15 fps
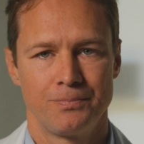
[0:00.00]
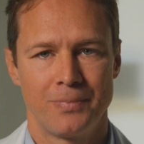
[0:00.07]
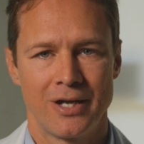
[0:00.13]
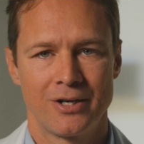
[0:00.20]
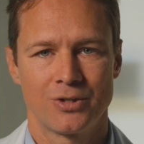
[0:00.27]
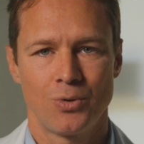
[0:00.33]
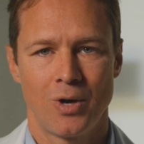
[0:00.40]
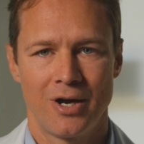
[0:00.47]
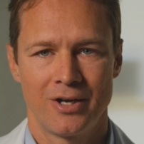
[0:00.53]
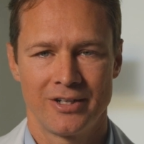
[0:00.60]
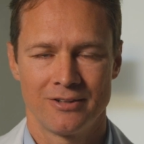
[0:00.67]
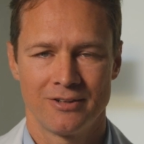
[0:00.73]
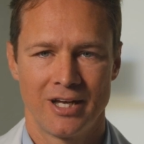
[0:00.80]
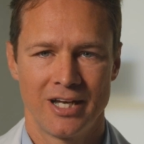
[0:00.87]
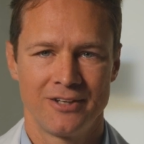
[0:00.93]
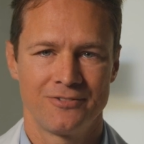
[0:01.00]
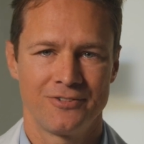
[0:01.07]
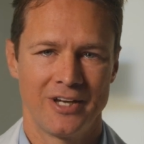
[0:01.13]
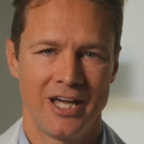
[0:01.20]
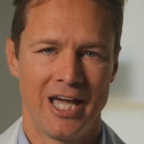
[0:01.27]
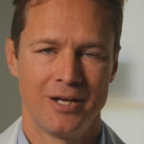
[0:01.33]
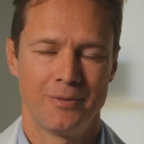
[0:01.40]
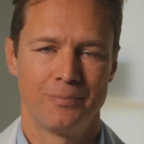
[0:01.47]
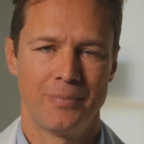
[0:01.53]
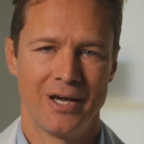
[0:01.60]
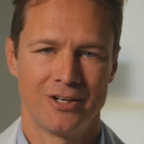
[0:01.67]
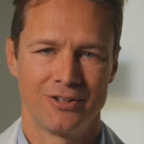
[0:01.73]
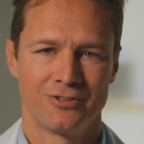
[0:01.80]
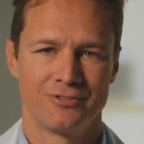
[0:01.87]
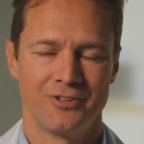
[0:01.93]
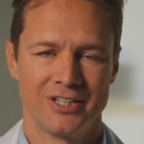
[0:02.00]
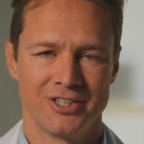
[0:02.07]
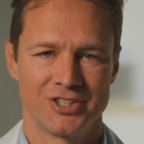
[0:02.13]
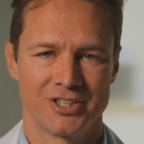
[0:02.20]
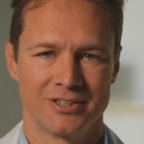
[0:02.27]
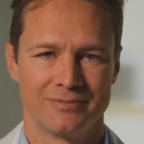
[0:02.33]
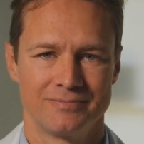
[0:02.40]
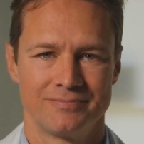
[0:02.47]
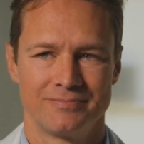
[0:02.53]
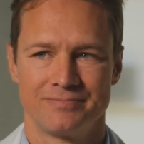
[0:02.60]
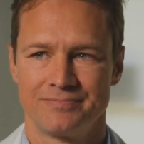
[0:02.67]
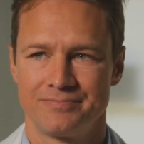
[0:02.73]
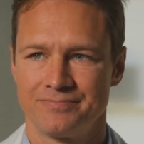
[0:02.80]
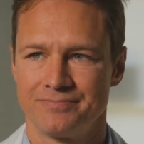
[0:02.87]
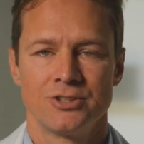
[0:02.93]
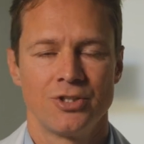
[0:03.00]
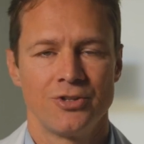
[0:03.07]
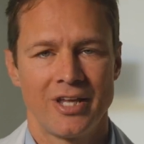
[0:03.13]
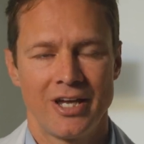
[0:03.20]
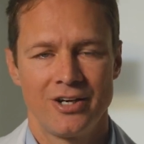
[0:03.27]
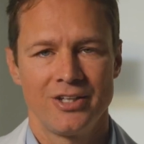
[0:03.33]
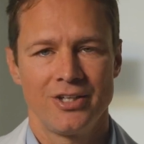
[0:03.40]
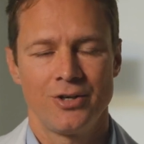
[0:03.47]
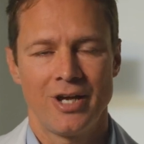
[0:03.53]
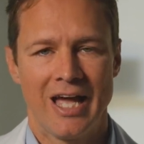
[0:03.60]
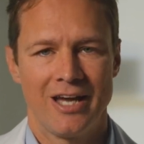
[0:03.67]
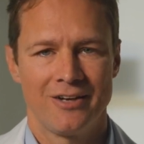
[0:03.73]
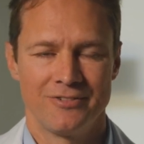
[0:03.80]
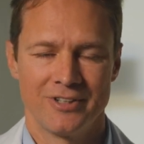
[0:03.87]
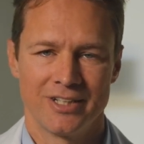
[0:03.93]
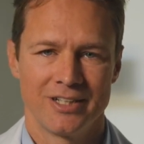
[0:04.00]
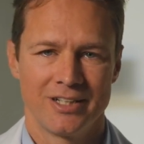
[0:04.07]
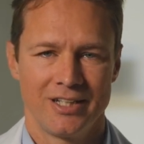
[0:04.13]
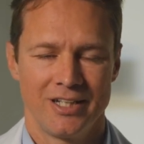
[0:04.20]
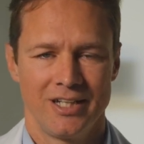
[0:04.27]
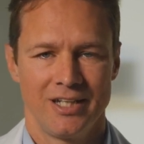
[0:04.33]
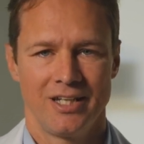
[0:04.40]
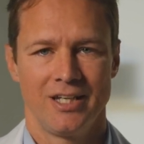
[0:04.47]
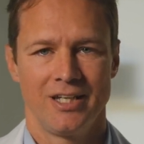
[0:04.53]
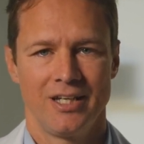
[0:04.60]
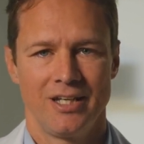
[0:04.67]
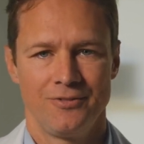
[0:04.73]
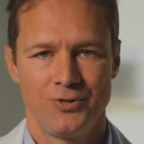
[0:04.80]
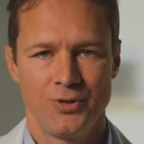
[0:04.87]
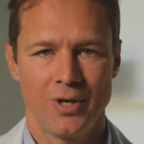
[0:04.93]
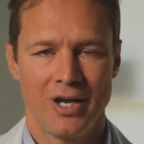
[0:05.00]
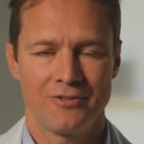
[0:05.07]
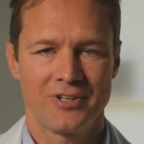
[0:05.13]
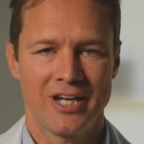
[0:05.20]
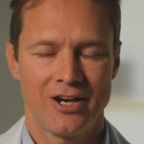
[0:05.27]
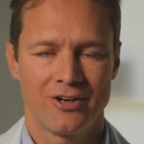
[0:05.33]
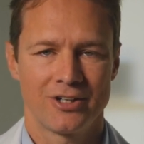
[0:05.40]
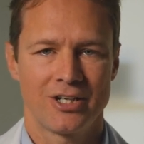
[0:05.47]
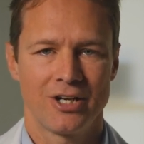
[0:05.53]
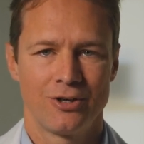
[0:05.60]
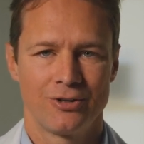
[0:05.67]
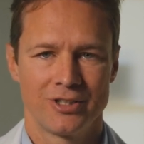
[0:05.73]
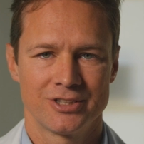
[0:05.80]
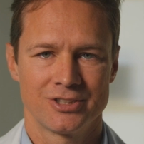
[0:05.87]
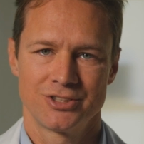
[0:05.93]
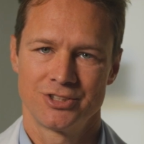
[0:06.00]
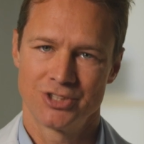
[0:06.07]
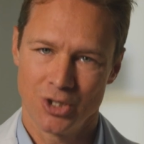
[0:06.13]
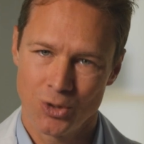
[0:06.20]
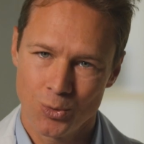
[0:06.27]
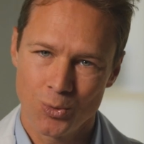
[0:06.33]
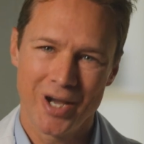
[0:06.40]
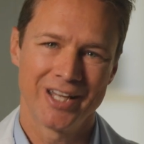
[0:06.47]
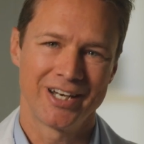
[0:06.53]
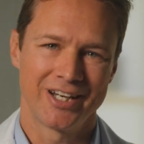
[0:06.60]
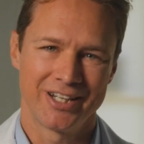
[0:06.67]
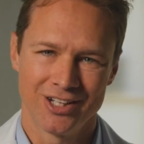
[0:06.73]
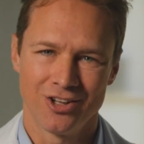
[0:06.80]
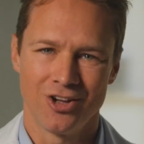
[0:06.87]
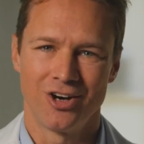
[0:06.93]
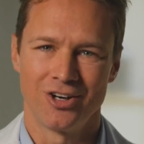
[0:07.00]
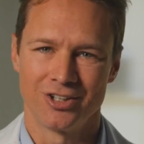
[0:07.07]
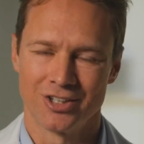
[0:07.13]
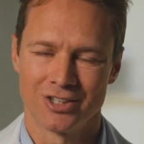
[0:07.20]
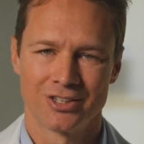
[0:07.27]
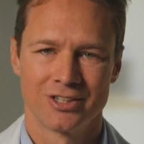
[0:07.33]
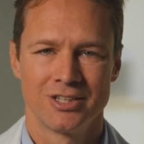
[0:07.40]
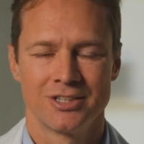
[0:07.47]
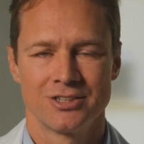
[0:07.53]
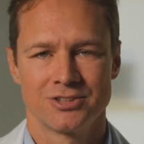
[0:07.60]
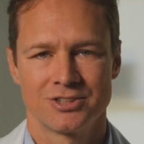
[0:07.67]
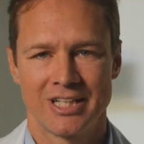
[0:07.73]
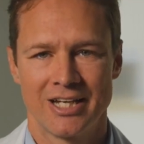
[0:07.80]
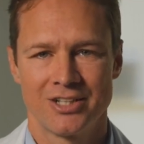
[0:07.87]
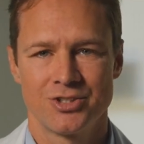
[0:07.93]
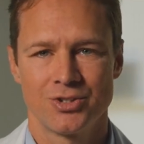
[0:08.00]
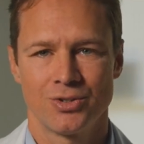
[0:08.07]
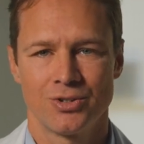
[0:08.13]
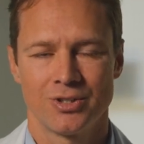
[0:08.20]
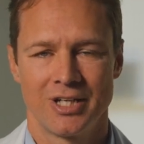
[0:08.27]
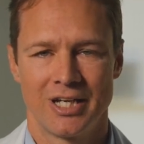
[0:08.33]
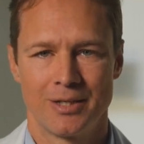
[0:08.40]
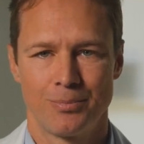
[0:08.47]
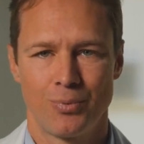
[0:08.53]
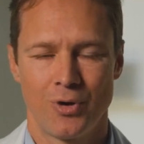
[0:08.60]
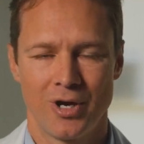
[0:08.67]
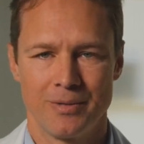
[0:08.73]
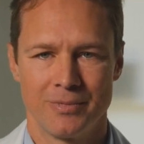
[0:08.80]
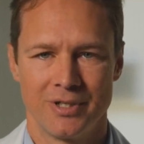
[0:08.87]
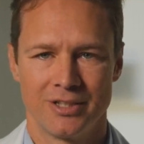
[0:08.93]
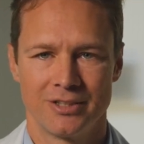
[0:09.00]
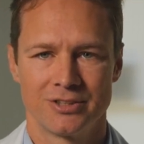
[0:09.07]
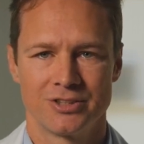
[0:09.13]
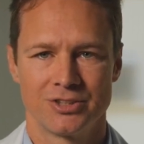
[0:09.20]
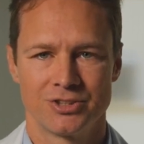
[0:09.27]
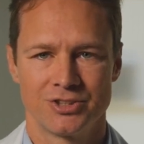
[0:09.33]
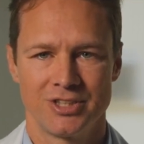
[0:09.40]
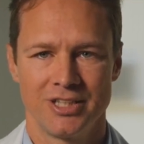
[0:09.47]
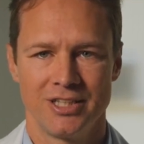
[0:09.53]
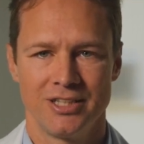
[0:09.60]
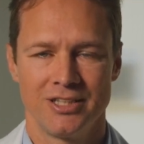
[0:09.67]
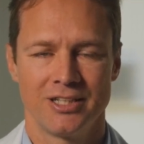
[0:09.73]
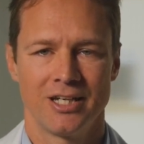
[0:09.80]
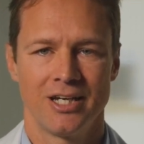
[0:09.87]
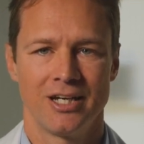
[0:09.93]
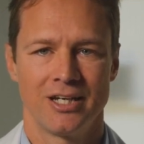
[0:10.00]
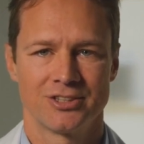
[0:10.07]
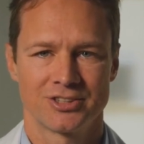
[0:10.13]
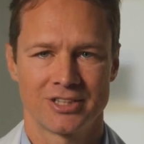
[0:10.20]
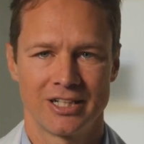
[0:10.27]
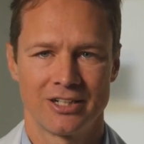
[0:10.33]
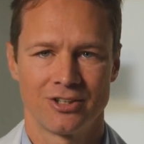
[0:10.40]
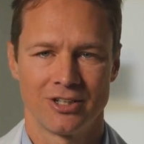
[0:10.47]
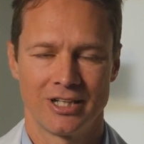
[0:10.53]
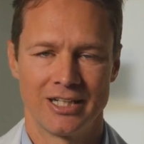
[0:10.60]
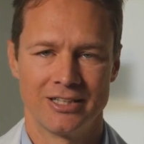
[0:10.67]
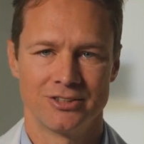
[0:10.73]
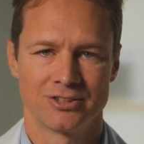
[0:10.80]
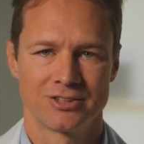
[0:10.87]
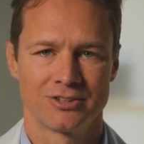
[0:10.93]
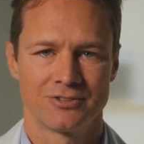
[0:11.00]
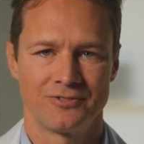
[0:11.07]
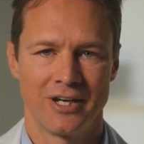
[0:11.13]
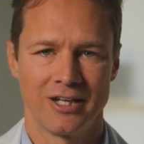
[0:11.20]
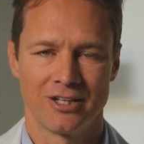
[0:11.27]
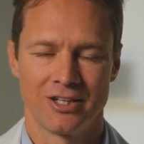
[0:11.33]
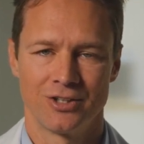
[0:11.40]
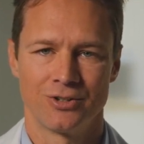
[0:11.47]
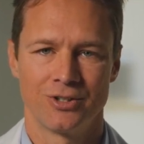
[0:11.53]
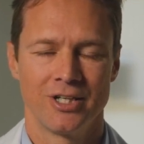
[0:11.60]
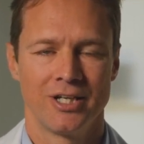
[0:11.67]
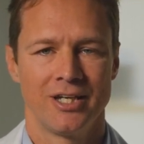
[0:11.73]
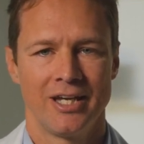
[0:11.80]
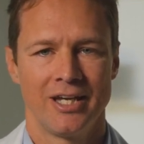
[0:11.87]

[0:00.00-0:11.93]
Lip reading: better quality of life, and better vision. So there you have it. If you have keratoconus, don't wait any longer. Schedule an appointment to see a scleral lens fellow,